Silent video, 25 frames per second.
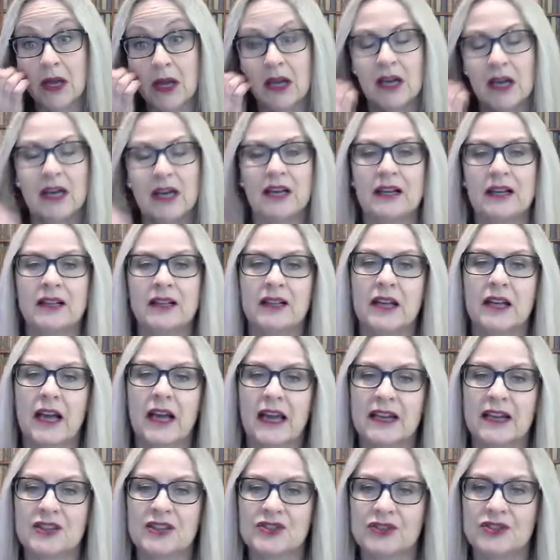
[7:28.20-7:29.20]

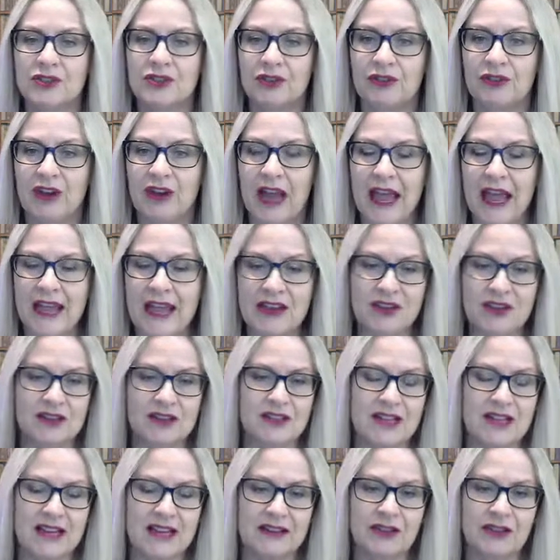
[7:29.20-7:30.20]
a certain anchor
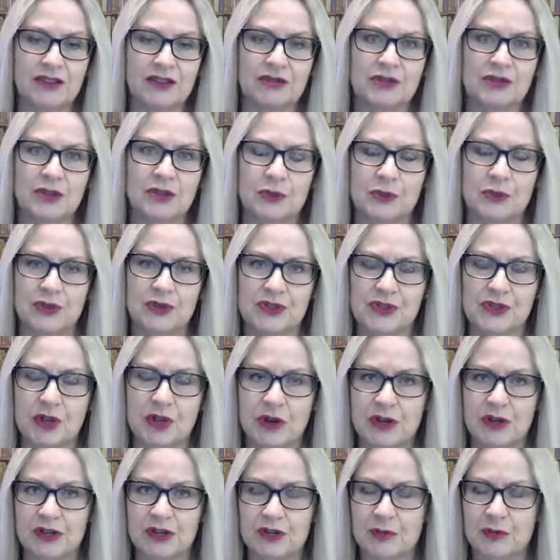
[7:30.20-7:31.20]
tenant that was
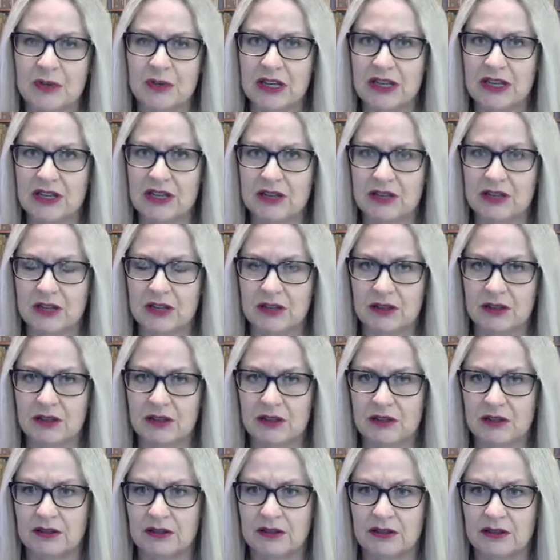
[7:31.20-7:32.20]
going to be
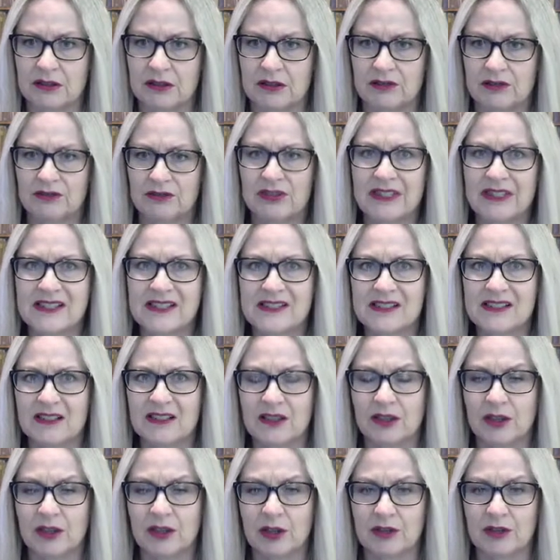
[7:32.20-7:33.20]

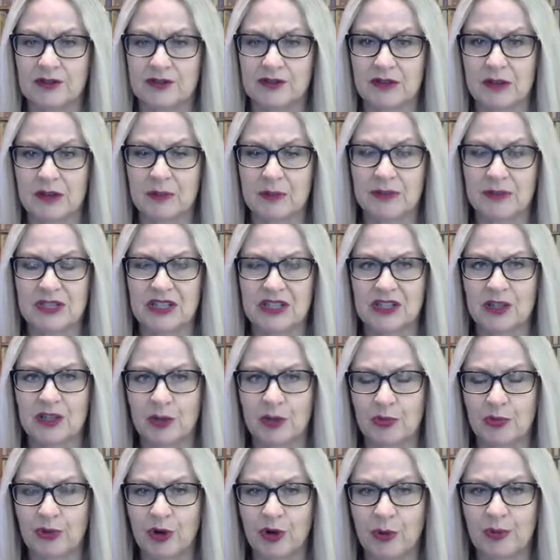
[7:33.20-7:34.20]
leasing a
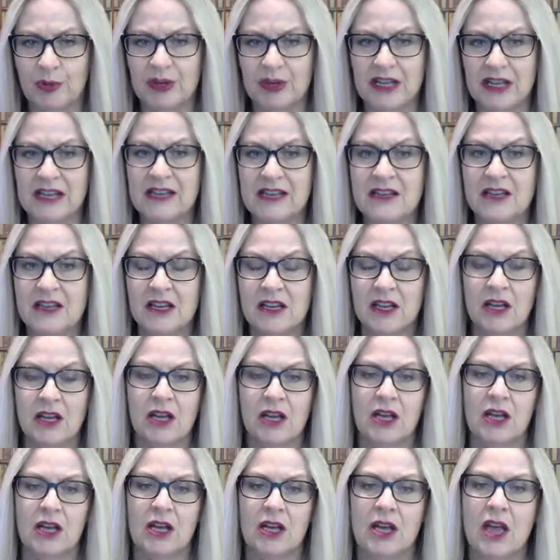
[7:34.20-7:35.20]
particular property,
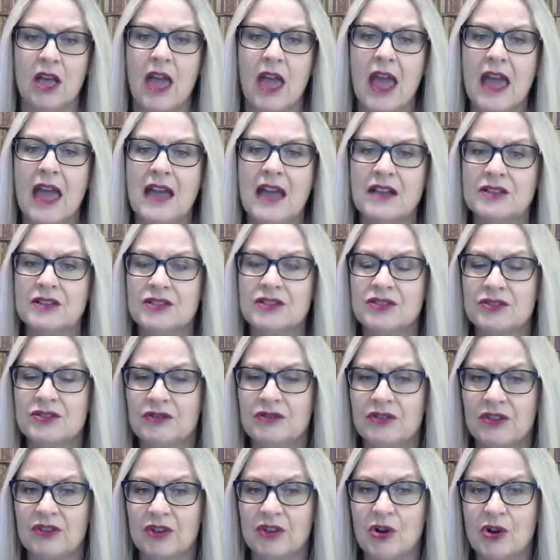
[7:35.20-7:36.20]
and
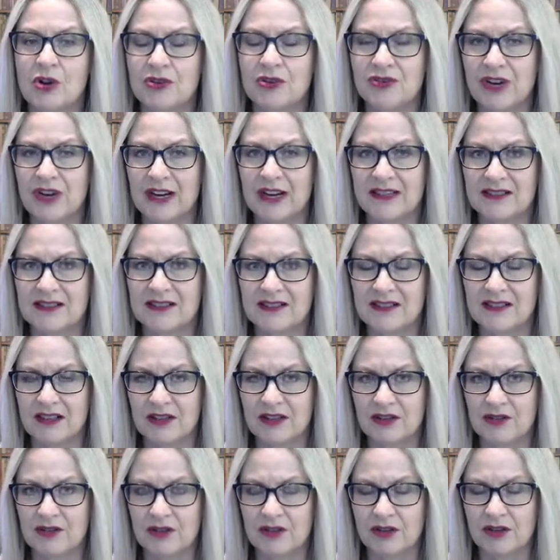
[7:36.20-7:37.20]
the contract
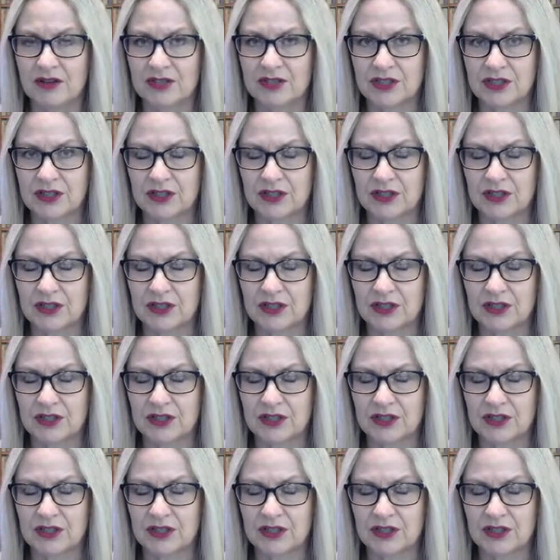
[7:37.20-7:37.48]
said that